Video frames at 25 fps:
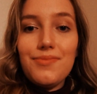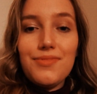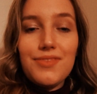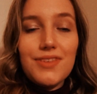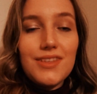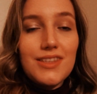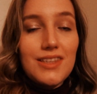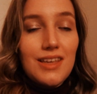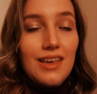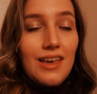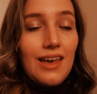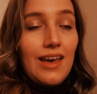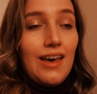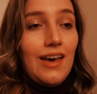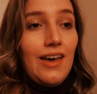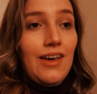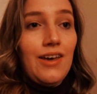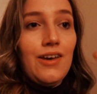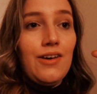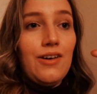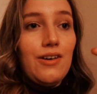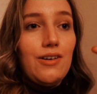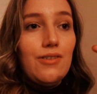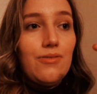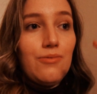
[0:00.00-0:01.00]
So
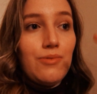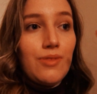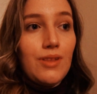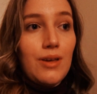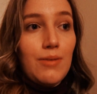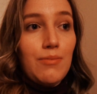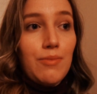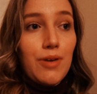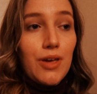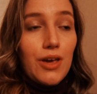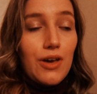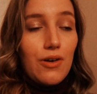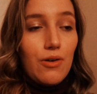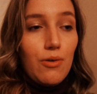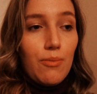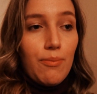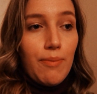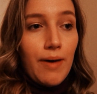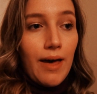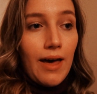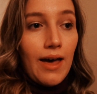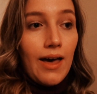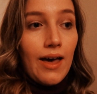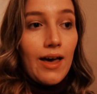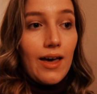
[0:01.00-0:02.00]
yeah, then we got
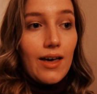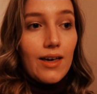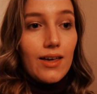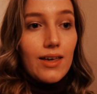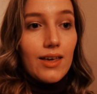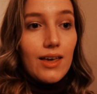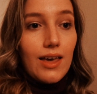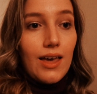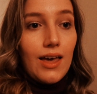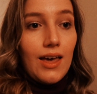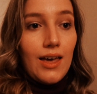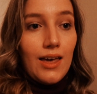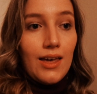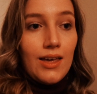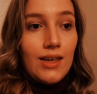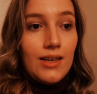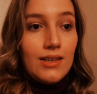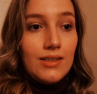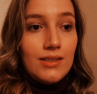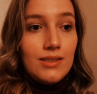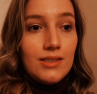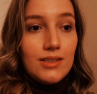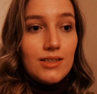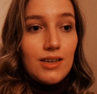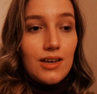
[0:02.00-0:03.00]
back
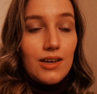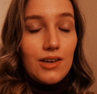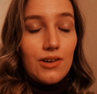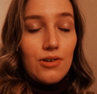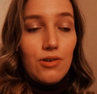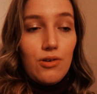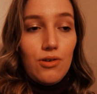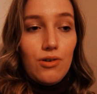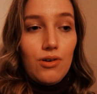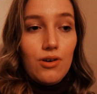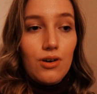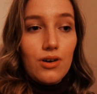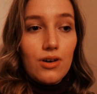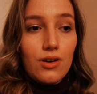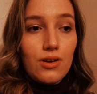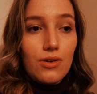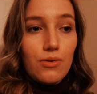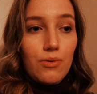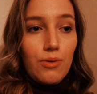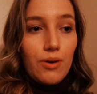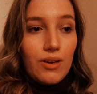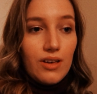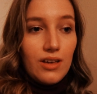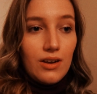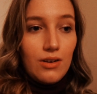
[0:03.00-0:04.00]
and I got
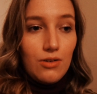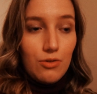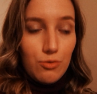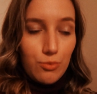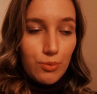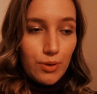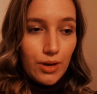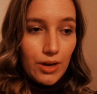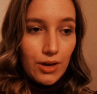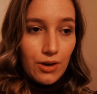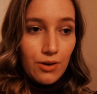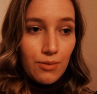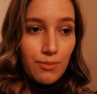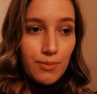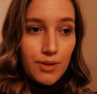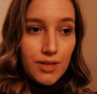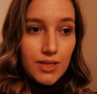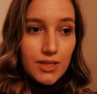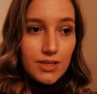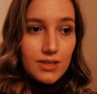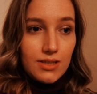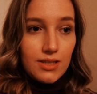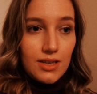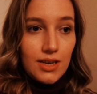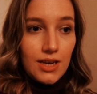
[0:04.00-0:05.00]
quite a lot of work on my
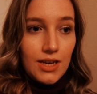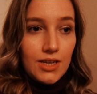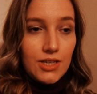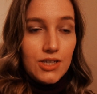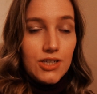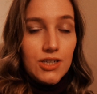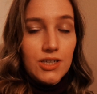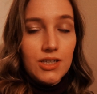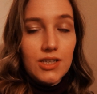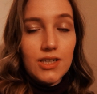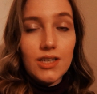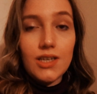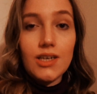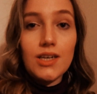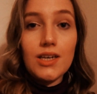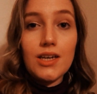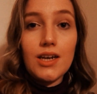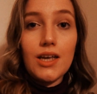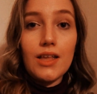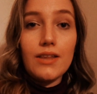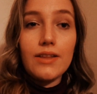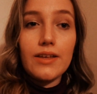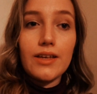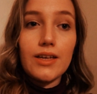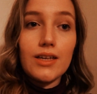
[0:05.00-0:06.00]
dissertation done.
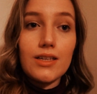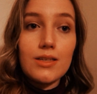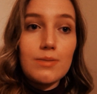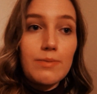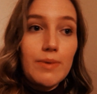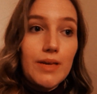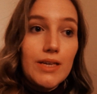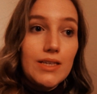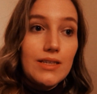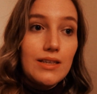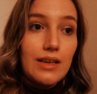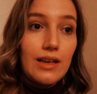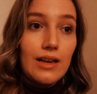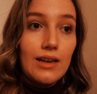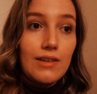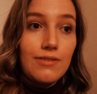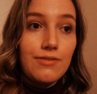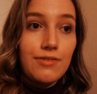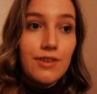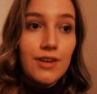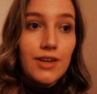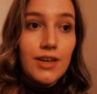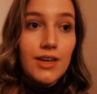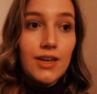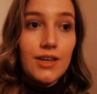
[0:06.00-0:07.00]
I think it's basically
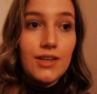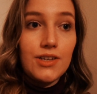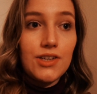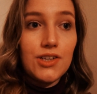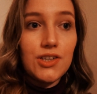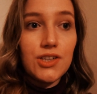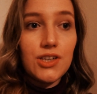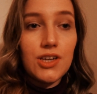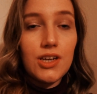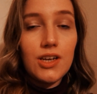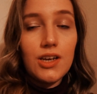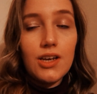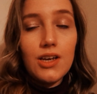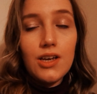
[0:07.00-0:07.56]
finished.